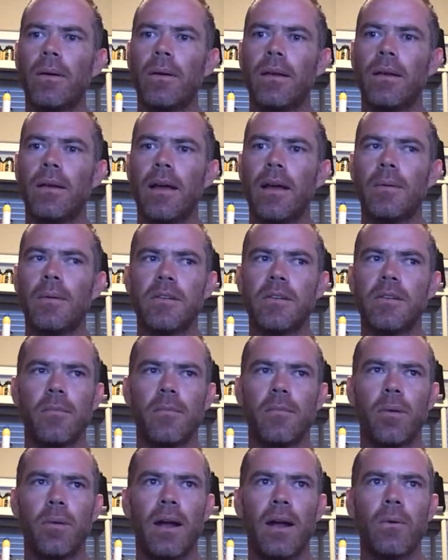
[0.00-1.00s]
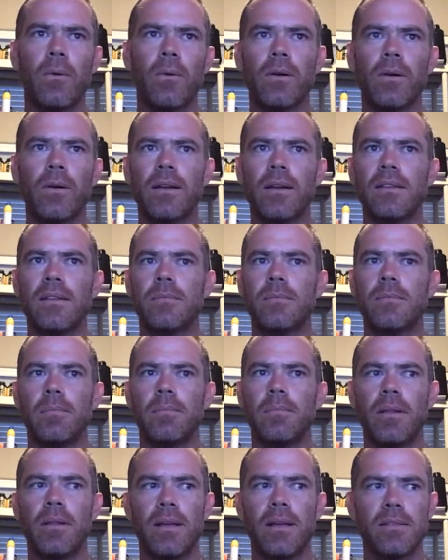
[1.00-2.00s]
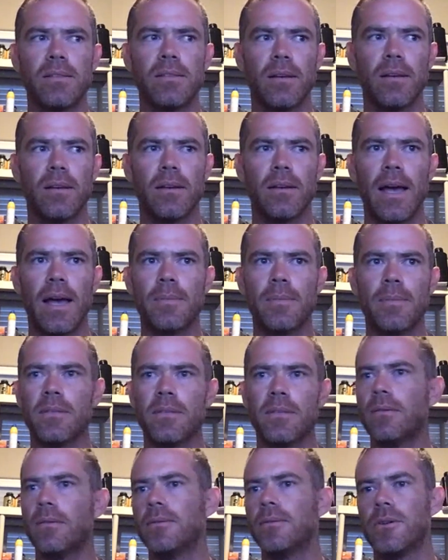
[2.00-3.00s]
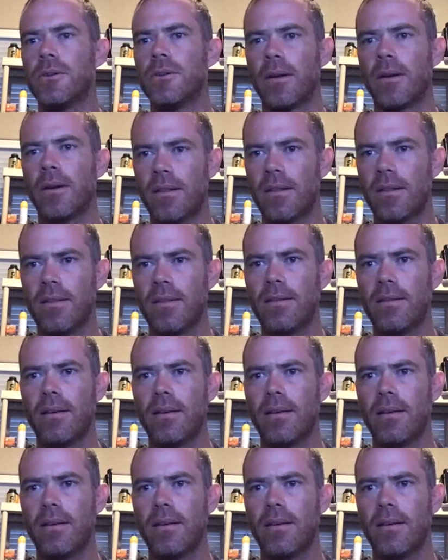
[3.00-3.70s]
and how much of a priority needs to be placed on absolute strength